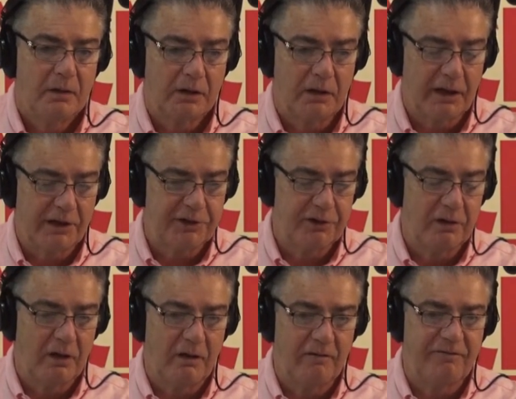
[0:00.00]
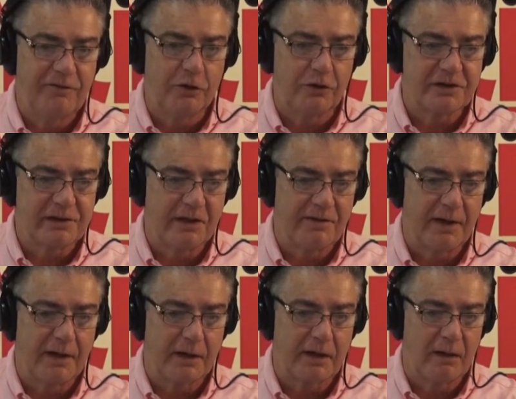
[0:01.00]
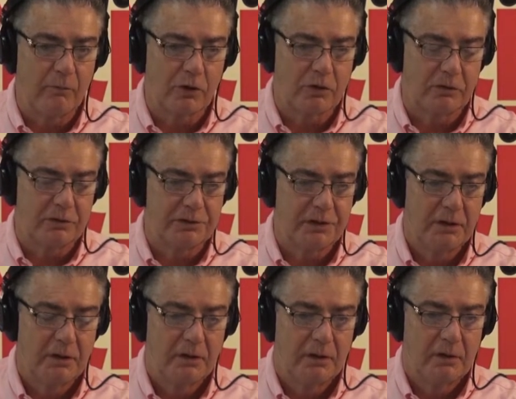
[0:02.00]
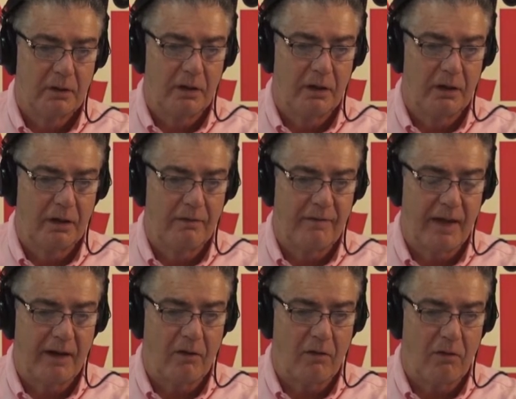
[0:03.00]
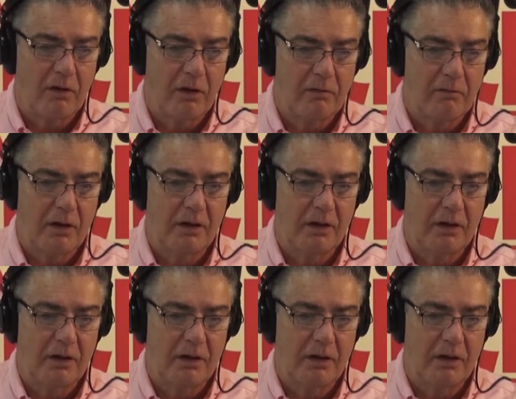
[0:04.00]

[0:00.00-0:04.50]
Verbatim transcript: collection of full synthetic chemicals uh, that mm-hmm. are...